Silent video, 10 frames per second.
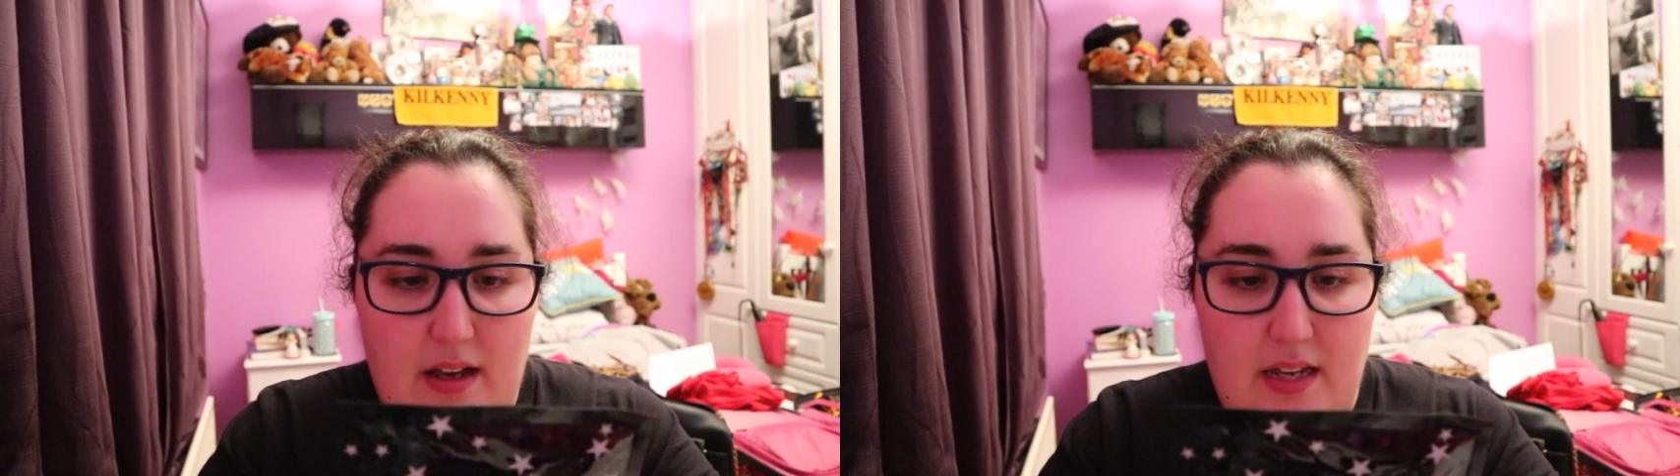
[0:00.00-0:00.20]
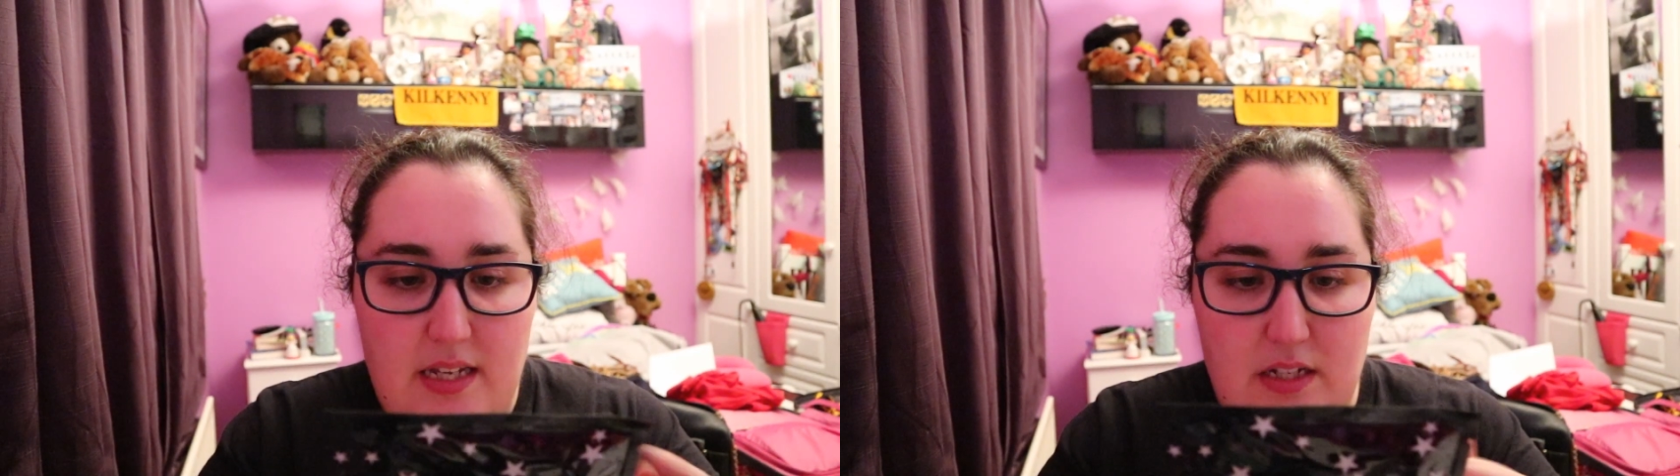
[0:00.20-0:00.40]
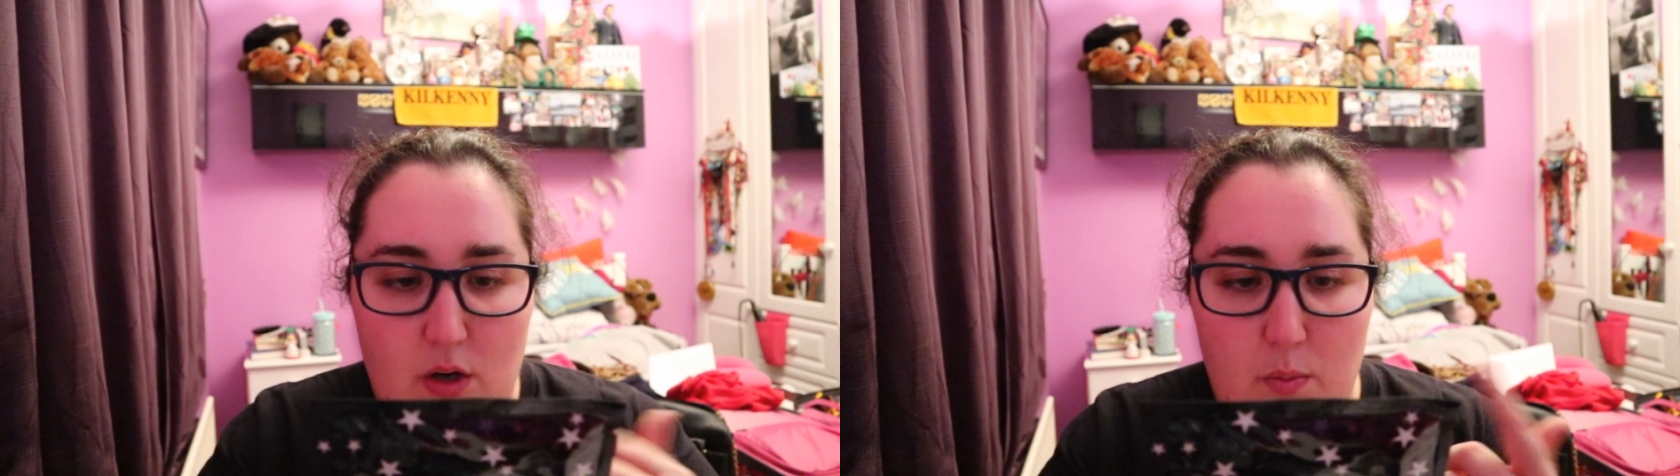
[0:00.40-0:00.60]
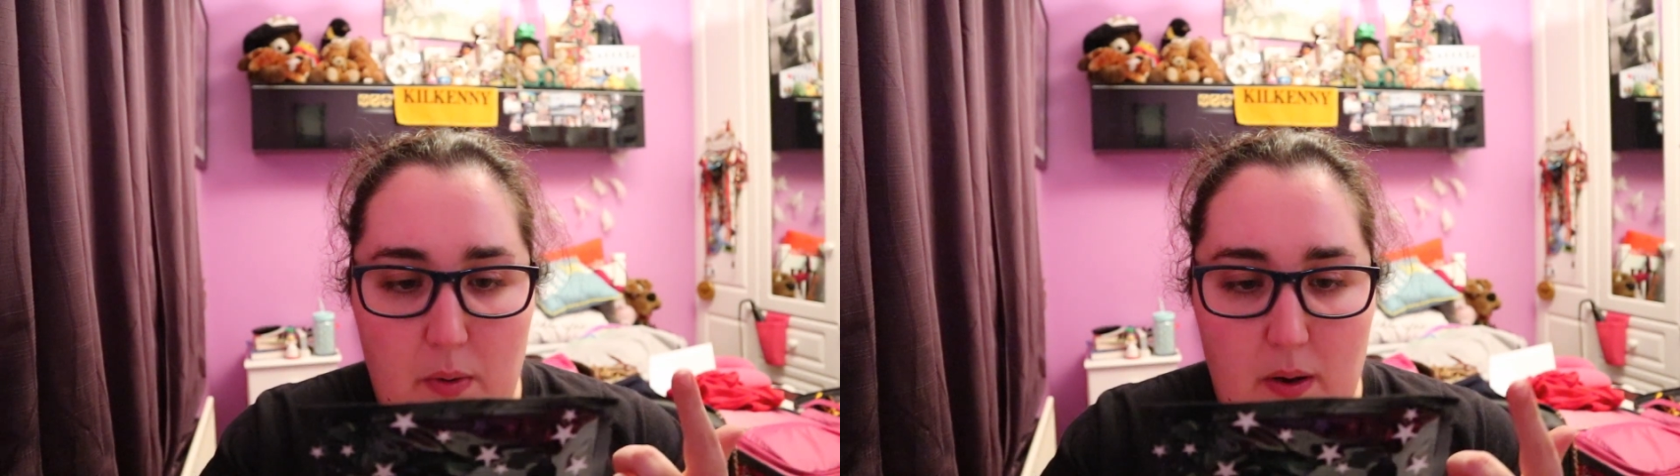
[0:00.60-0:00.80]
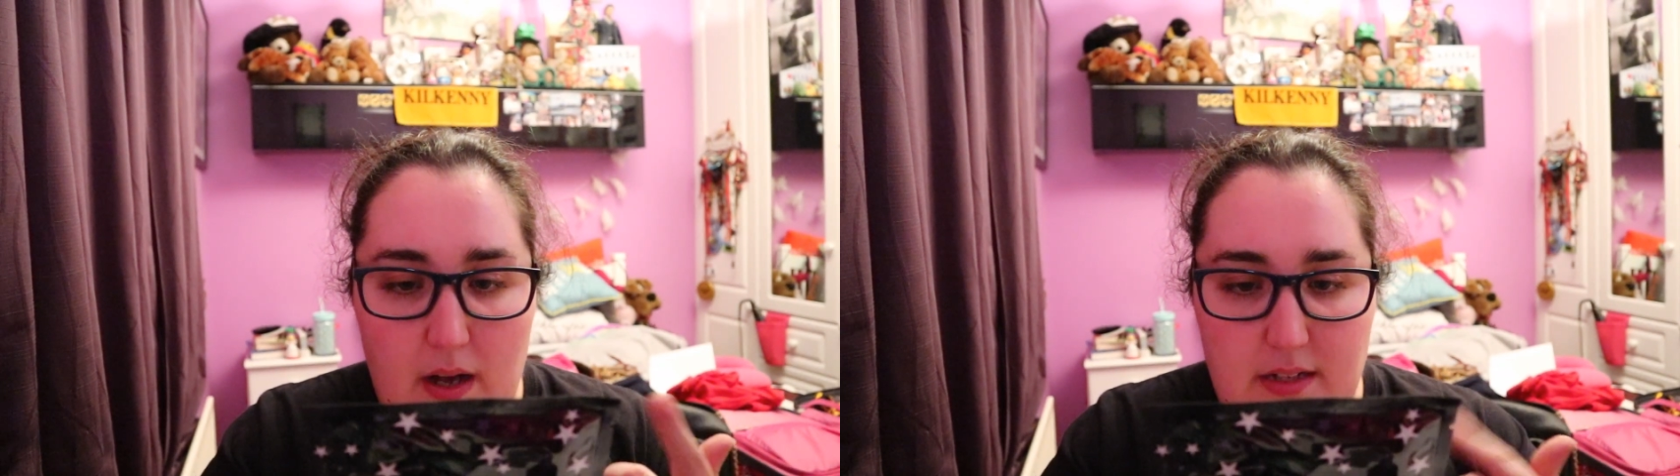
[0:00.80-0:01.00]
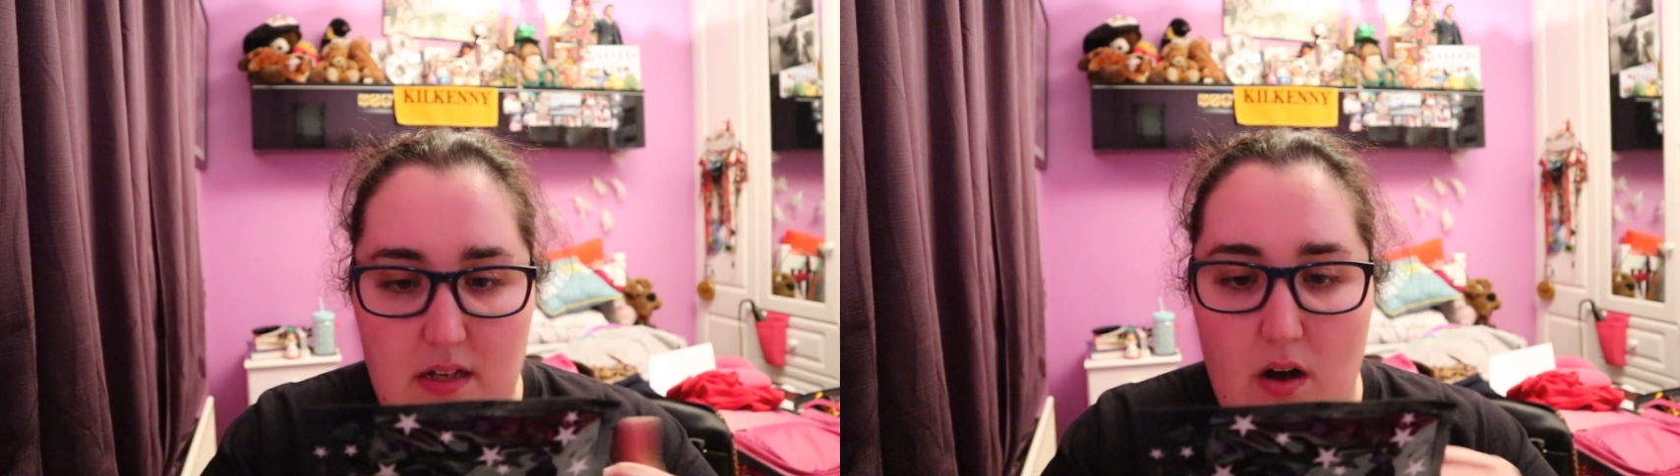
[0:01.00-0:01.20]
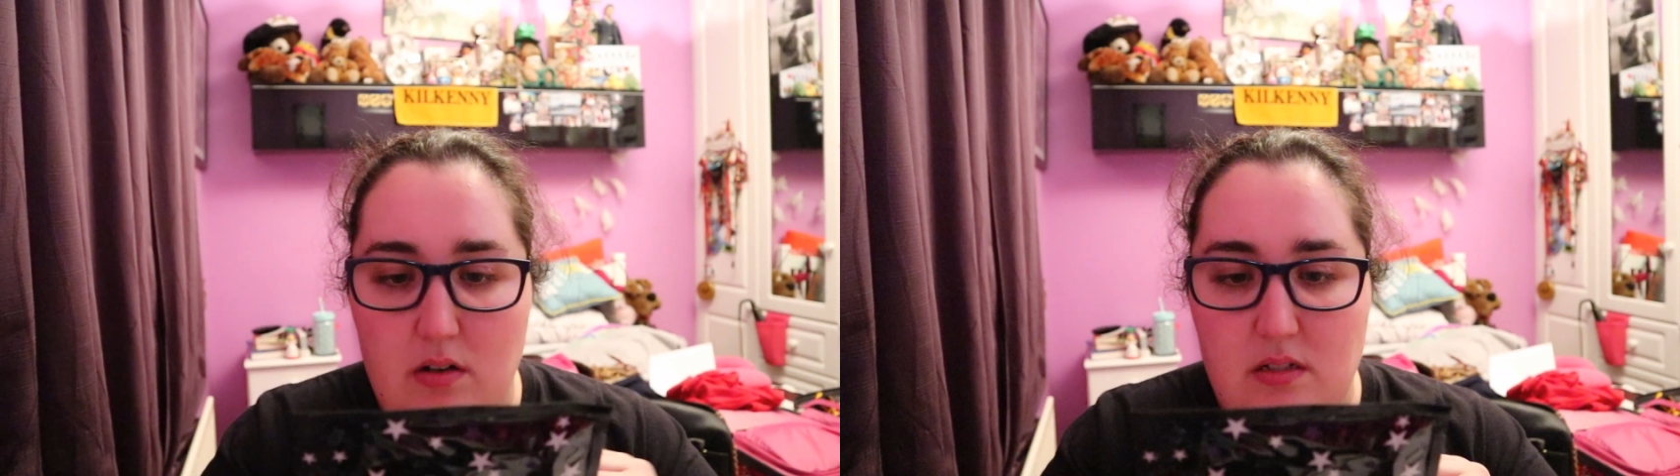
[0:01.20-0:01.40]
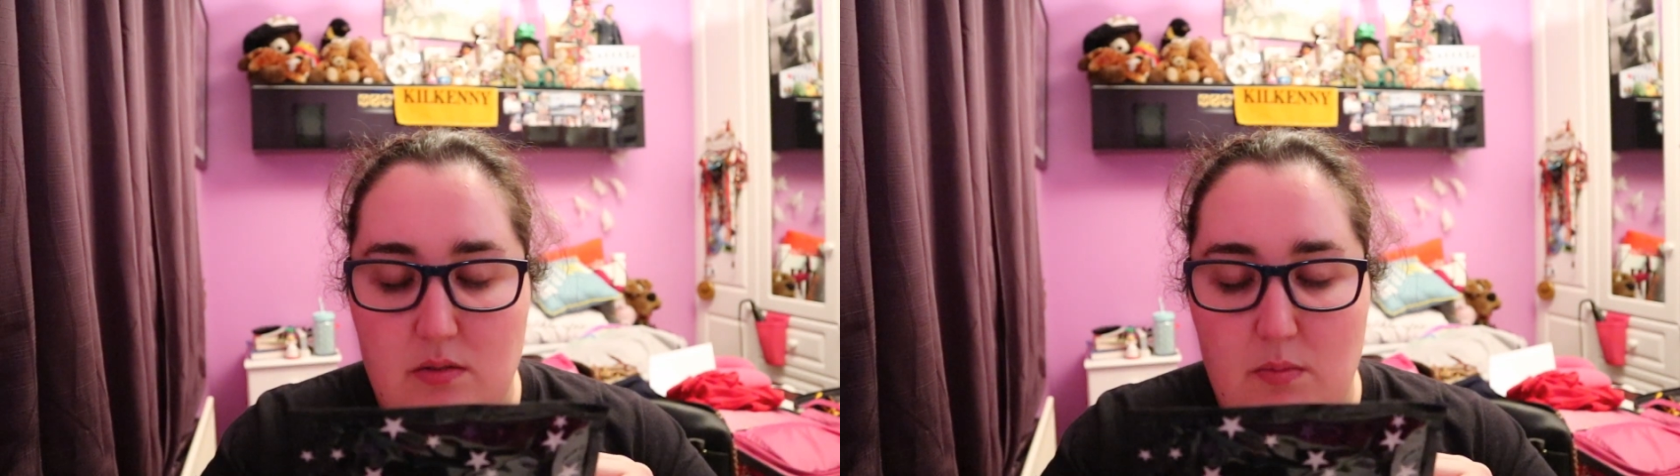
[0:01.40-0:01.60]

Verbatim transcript: heat up as the oxygen